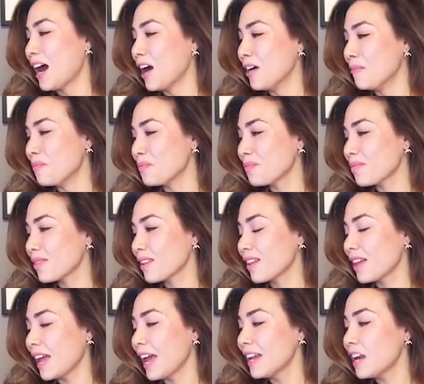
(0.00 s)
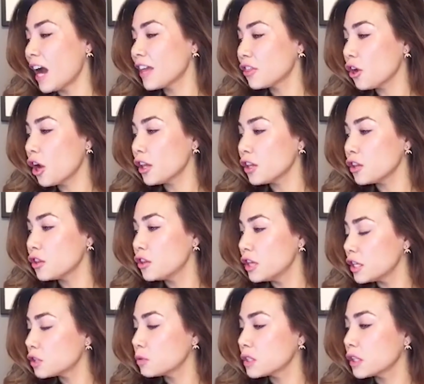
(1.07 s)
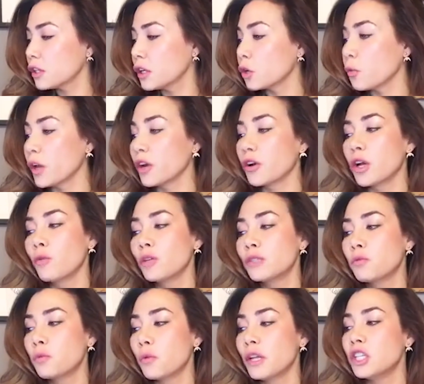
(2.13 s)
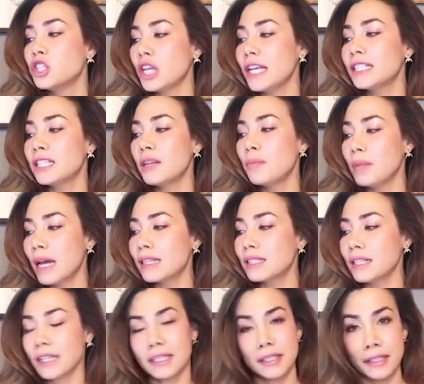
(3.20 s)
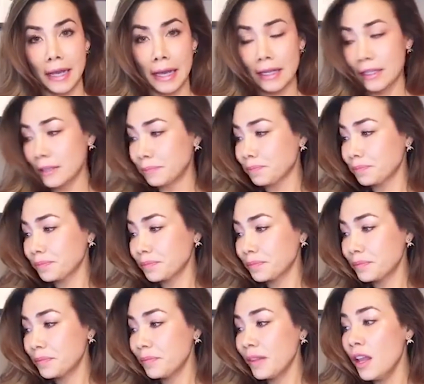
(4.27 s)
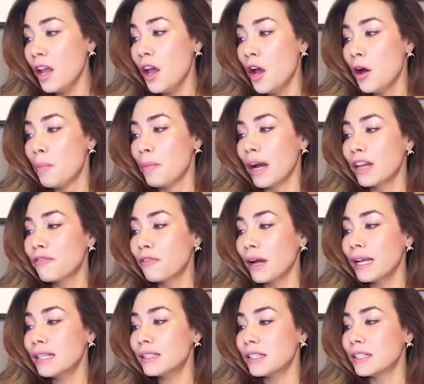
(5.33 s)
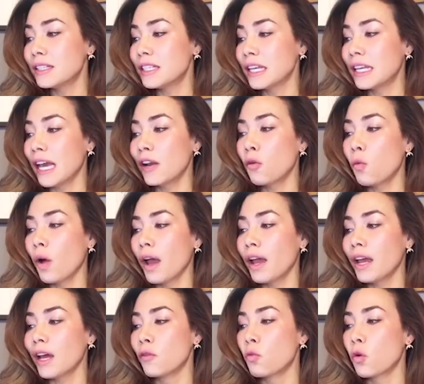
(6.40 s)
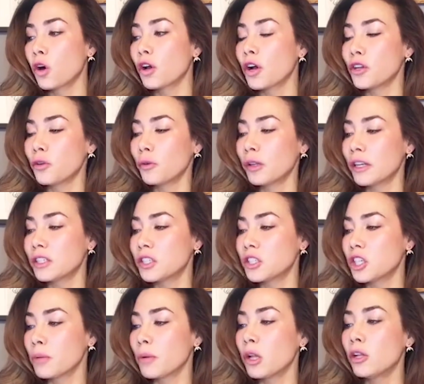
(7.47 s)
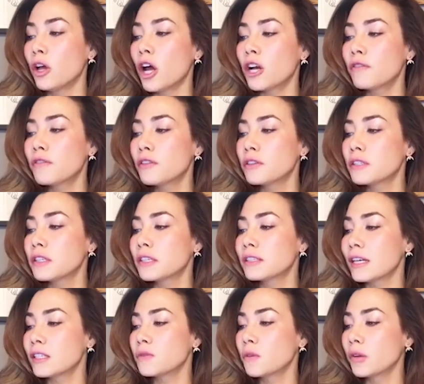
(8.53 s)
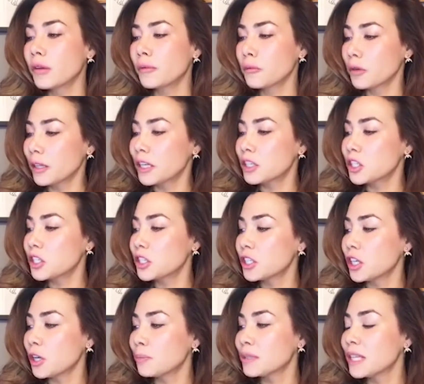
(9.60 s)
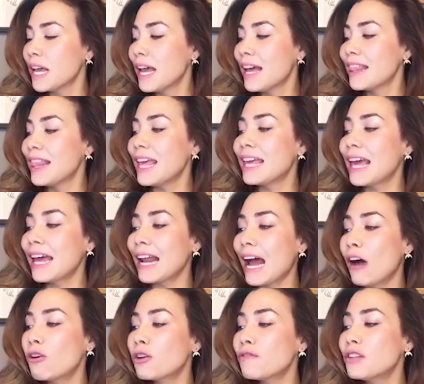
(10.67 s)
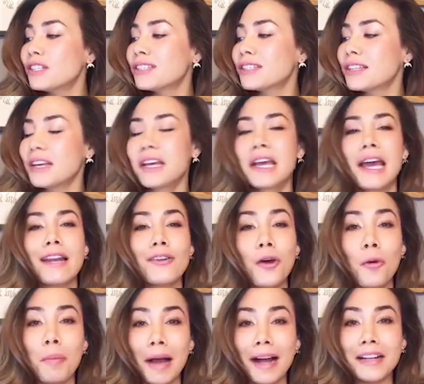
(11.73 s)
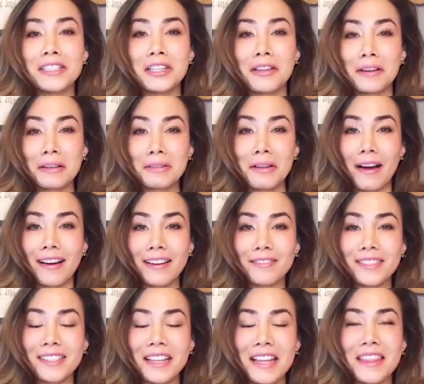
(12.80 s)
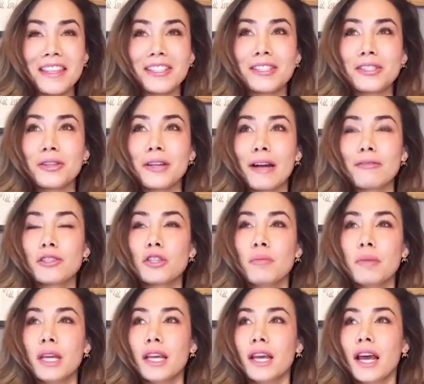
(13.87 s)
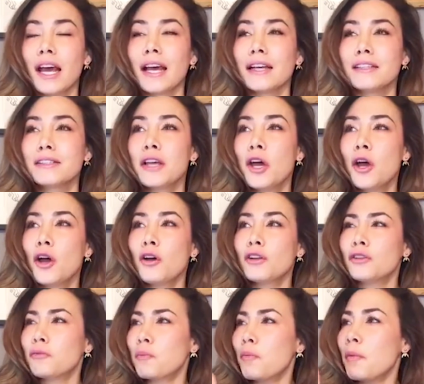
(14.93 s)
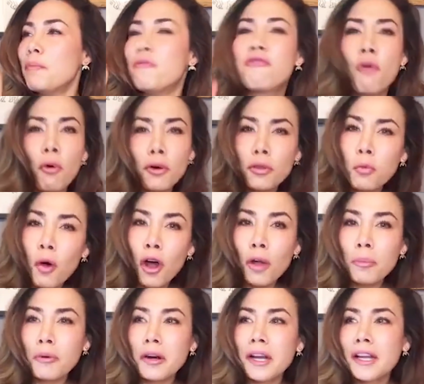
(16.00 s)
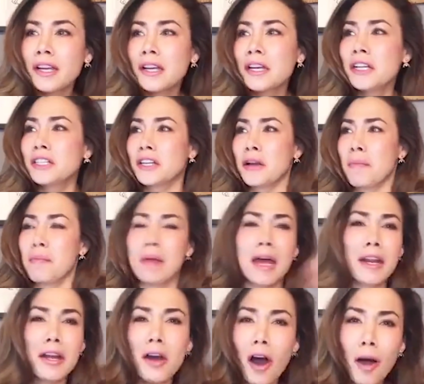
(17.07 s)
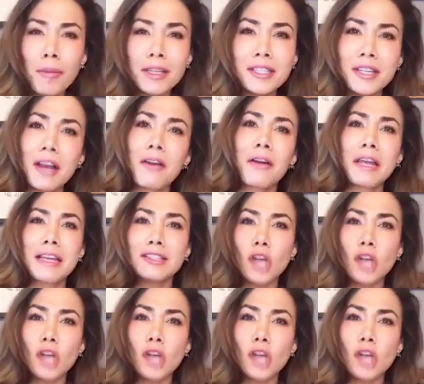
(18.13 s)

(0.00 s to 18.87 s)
And I thought this was the clear winner. It was when Jason Mesnick said, "My advice is to get away and work on your relationship. A lot of the successful relationships, they get out of this thing and go back to their lives." And this stood out to me as fourth wall breakage and a meta commentary.